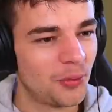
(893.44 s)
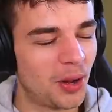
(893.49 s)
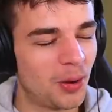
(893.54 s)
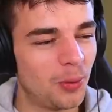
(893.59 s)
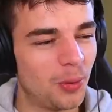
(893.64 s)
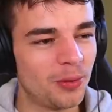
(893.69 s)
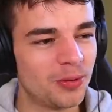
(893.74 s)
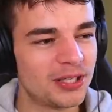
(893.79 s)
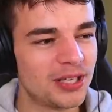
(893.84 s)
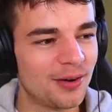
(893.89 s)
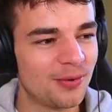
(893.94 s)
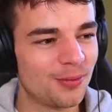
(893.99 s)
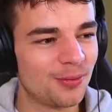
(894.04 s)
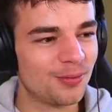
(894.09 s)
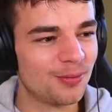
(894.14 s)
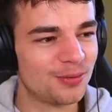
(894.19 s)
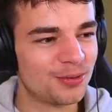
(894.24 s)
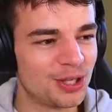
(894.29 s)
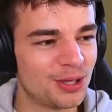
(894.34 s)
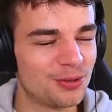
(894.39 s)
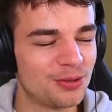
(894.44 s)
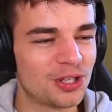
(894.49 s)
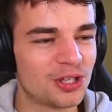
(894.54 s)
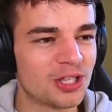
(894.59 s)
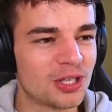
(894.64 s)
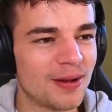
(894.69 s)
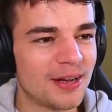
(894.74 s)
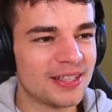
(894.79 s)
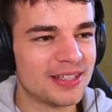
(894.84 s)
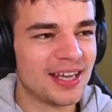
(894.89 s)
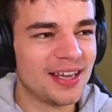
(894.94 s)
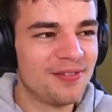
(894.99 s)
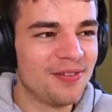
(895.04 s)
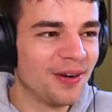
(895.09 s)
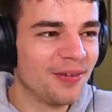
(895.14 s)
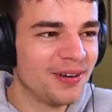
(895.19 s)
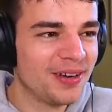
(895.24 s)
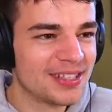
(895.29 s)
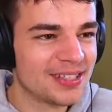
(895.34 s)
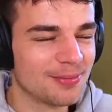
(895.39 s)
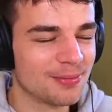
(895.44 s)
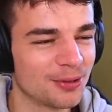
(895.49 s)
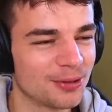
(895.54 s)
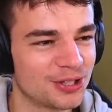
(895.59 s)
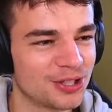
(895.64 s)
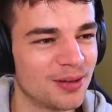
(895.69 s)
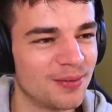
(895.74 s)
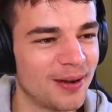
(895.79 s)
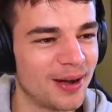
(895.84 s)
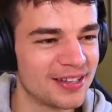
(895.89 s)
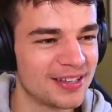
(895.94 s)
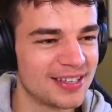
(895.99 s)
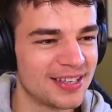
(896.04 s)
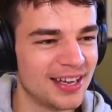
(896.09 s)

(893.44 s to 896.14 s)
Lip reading: What was her? She was just about to give her reason. What was she about to